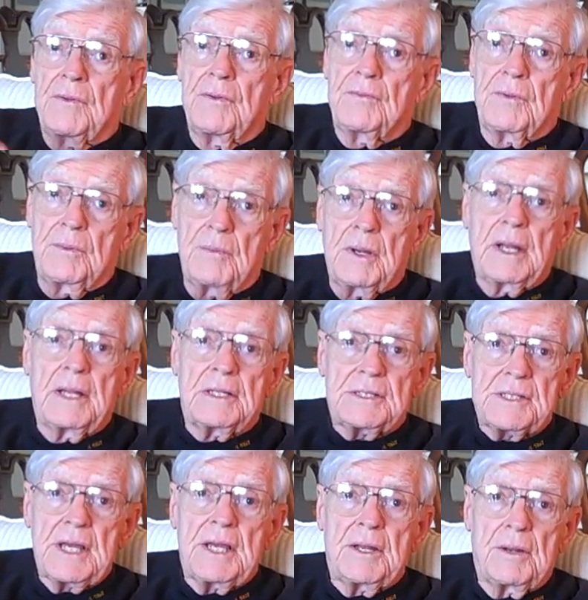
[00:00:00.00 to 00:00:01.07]
from what I
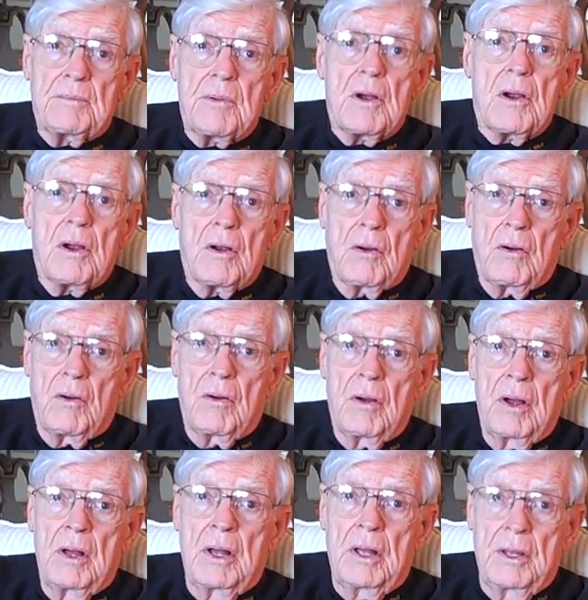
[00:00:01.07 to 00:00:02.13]
say tomorrow,
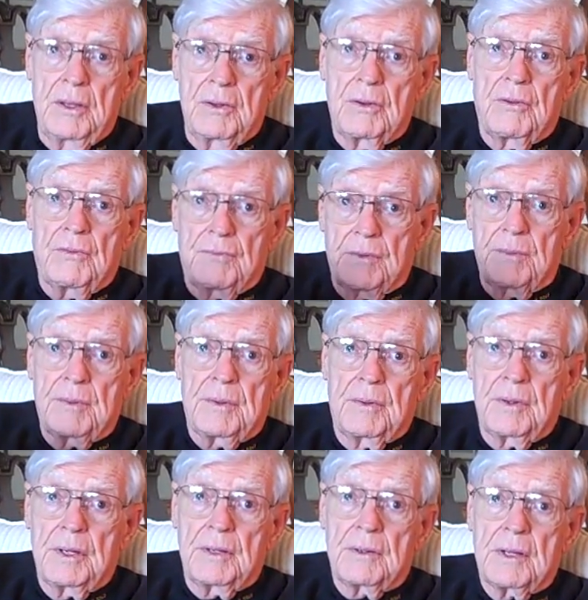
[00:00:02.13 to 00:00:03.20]
from
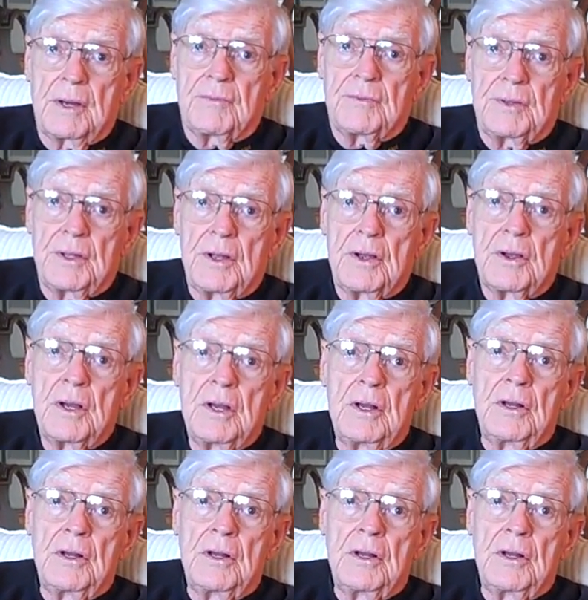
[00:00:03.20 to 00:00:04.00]
what I cover there,